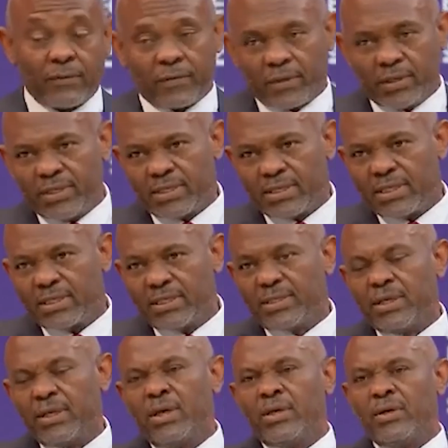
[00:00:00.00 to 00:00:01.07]
For
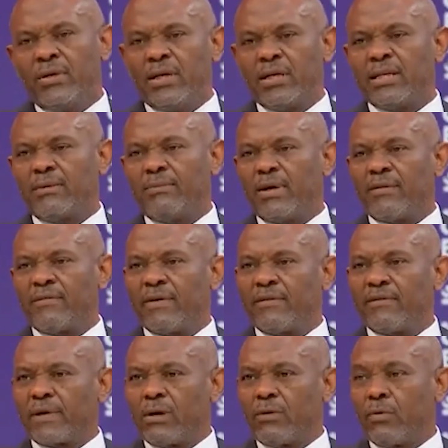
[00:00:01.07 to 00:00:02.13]
instance, United Bank for
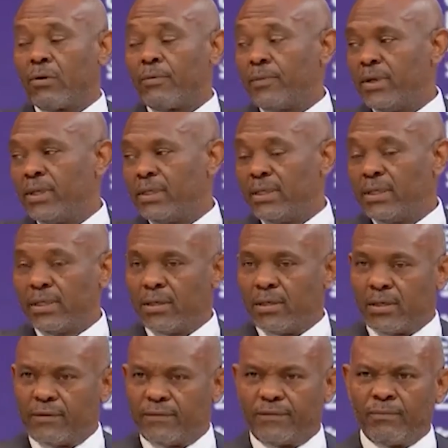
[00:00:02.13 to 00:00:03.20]
Africa, we operate in the
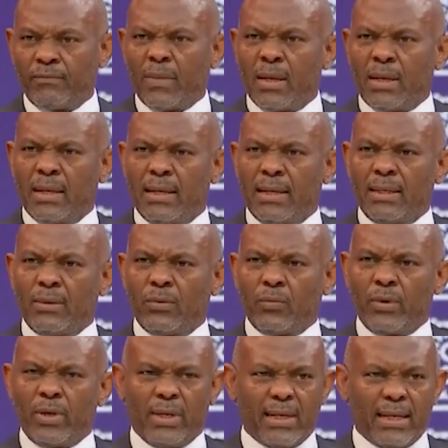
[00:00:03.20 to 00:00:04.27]
Gulf,
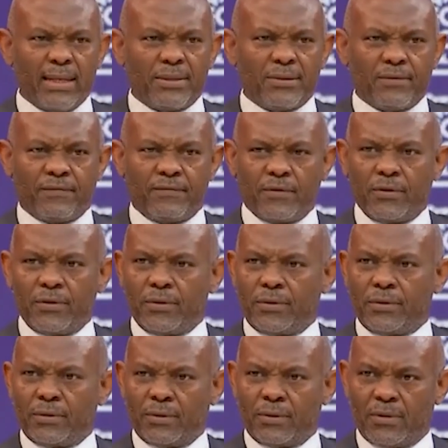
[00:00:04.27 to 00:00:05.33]
and we like to
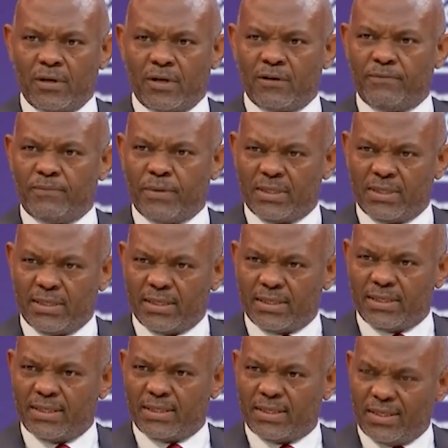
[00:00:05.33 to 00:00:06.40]
follow Gulf
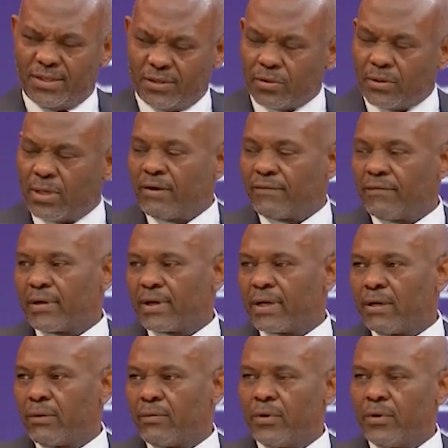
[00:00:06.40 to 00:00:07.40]
businesses into Africa.